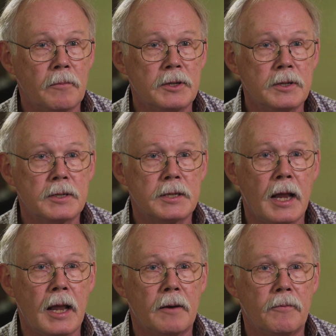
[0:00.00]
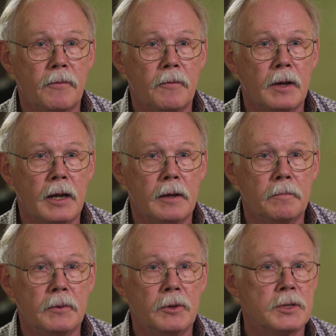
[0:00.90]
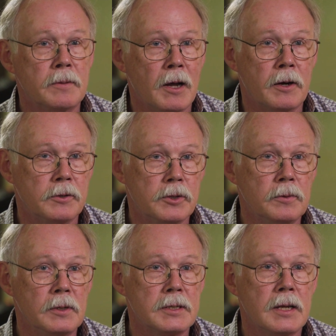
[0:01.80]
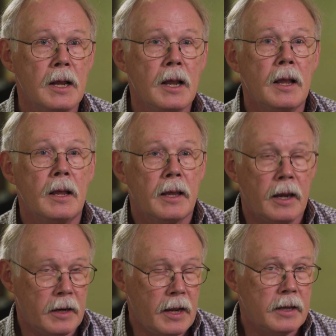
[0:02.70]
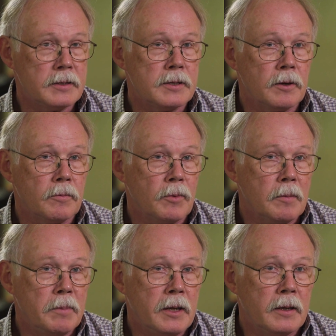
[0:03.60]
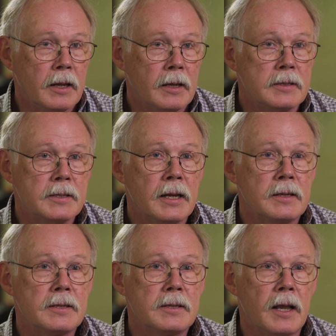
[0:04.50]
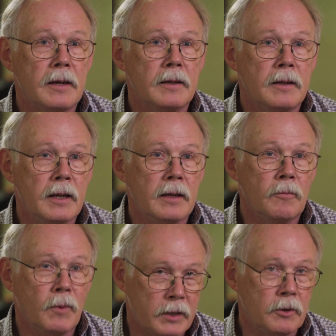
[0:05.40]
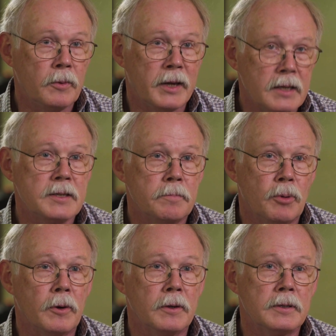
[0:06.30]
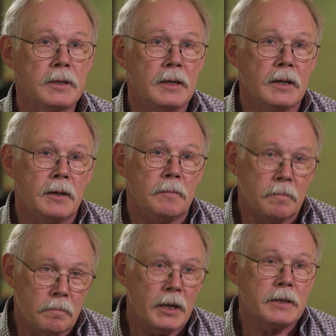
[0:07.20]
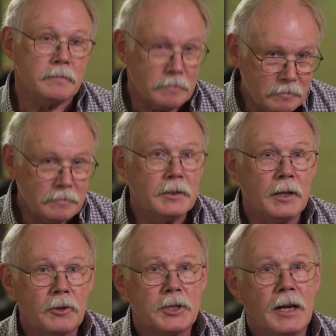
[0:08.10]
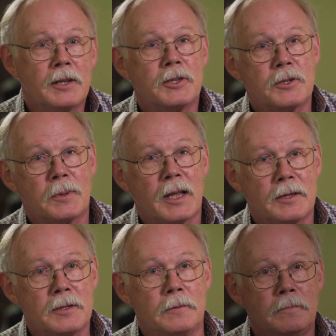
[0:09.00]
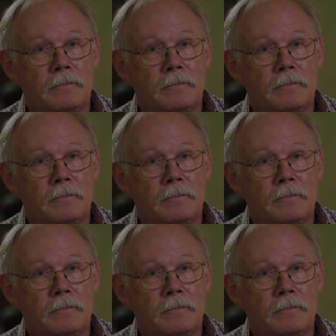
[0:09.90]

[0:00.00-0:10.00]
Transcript: languages and um, use the modern tools can enhance their well-being and sense that what they're doing is important, but there are challenges with that too.